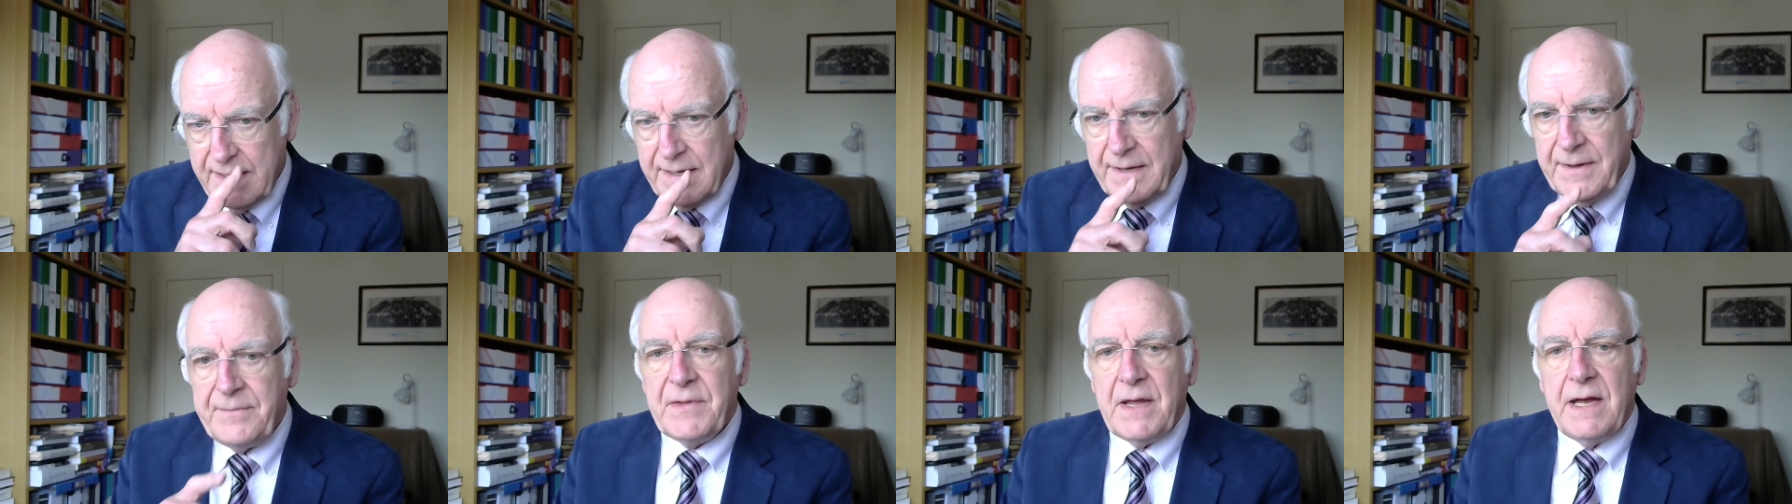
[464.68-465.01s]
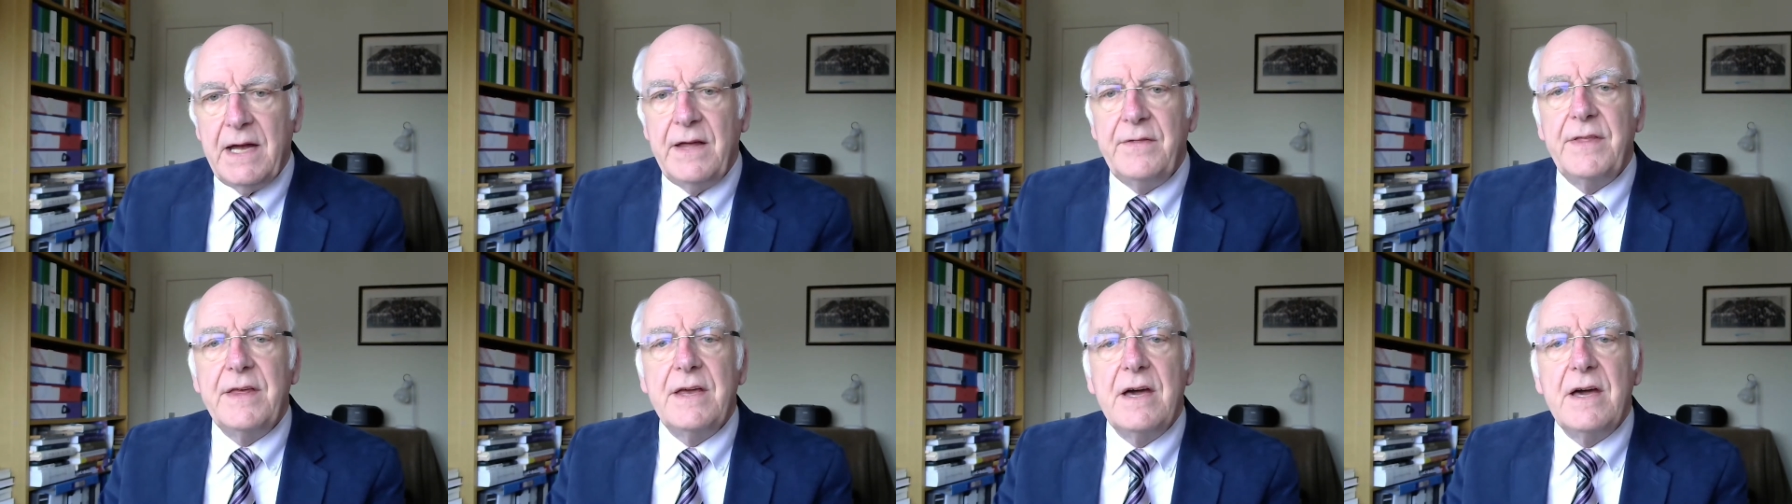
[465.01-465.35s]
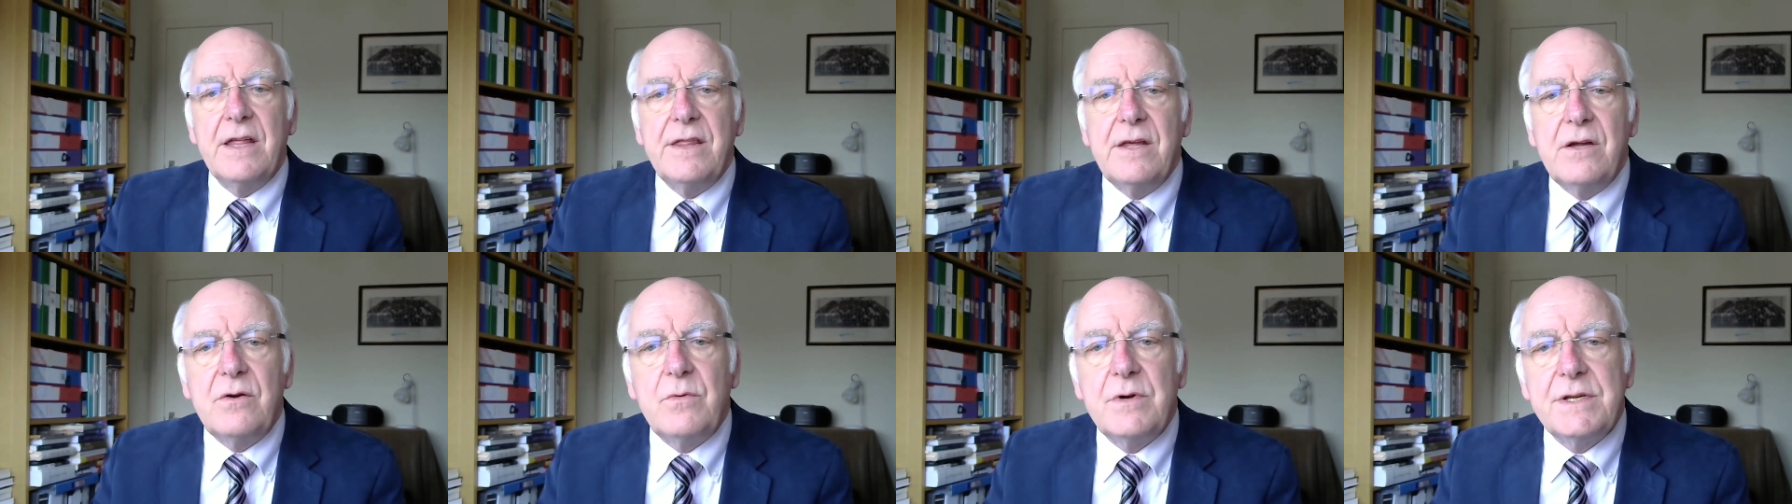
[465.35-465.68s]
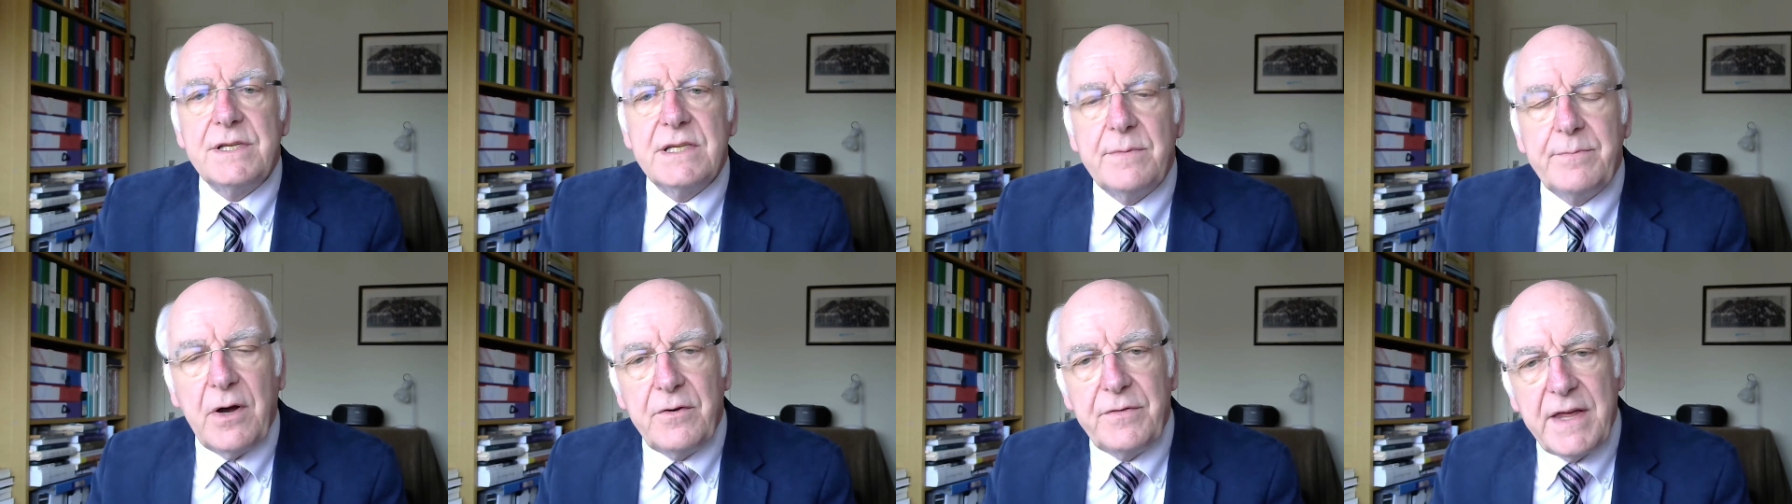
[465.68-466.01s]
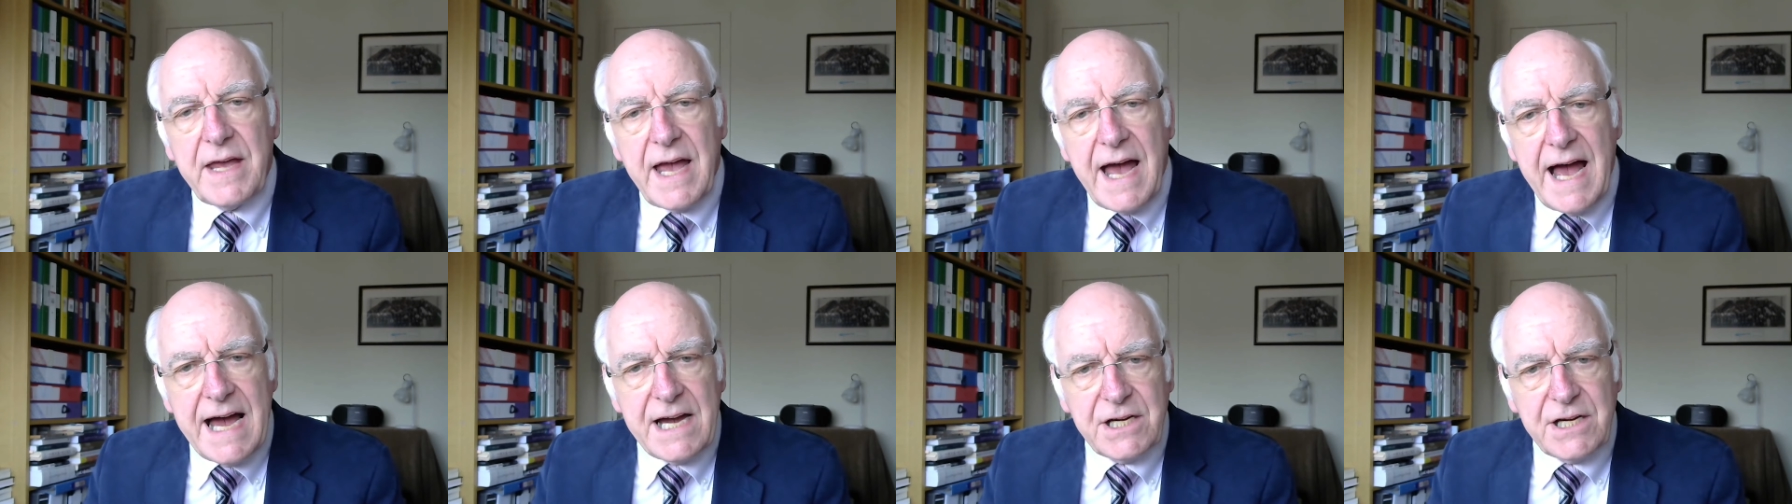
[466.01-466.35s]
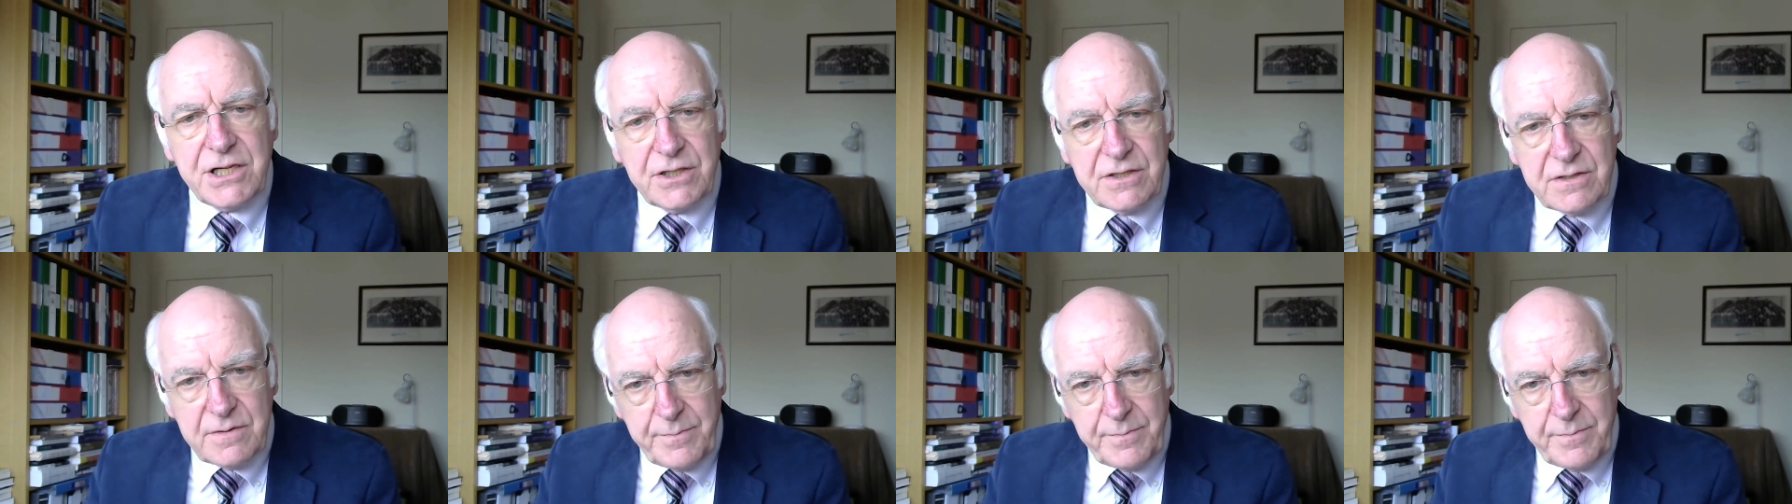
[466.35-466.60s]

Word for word: and the other was about the Asher